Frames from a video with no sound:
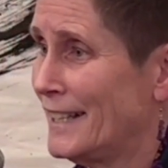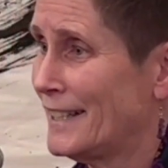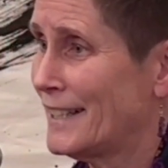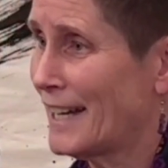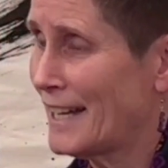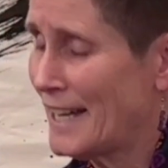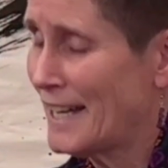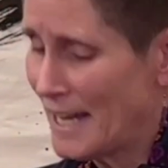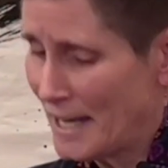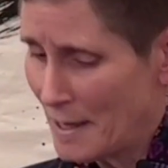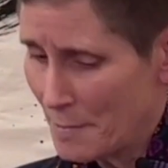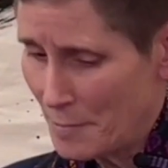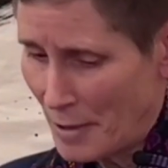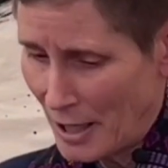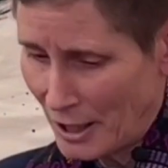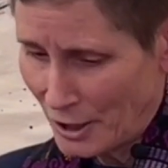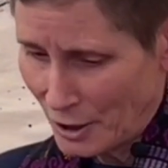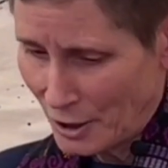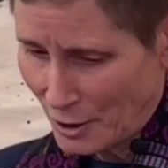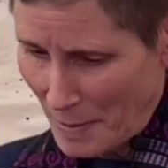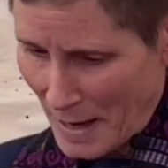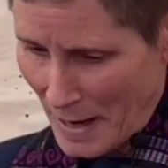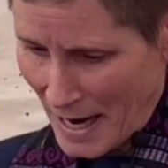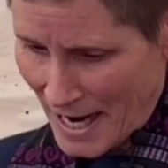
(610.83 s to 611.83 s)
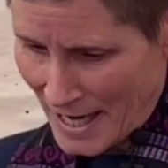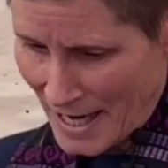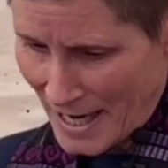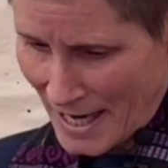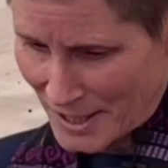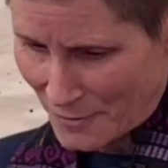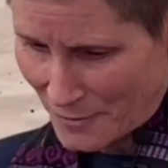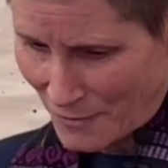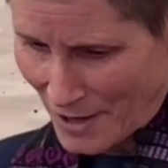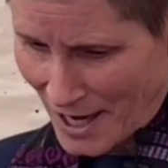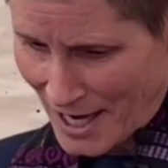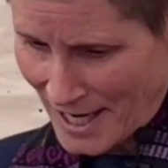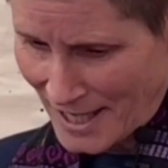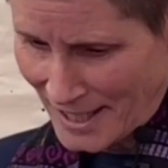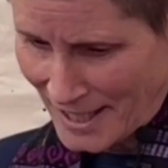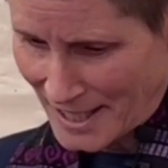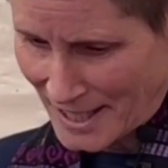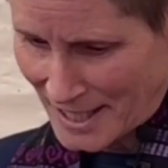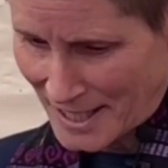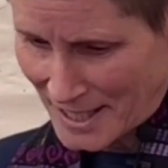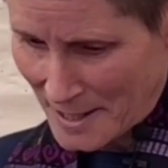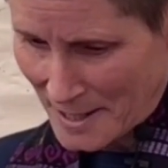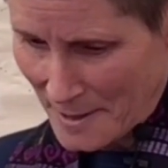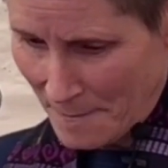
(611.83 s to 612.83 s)
Diana Butler Bass
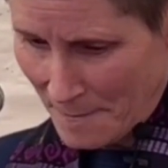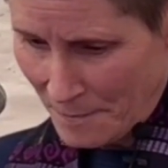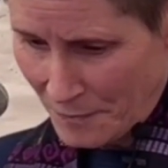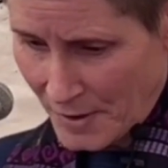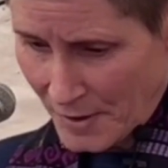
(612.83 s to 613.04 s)
writes,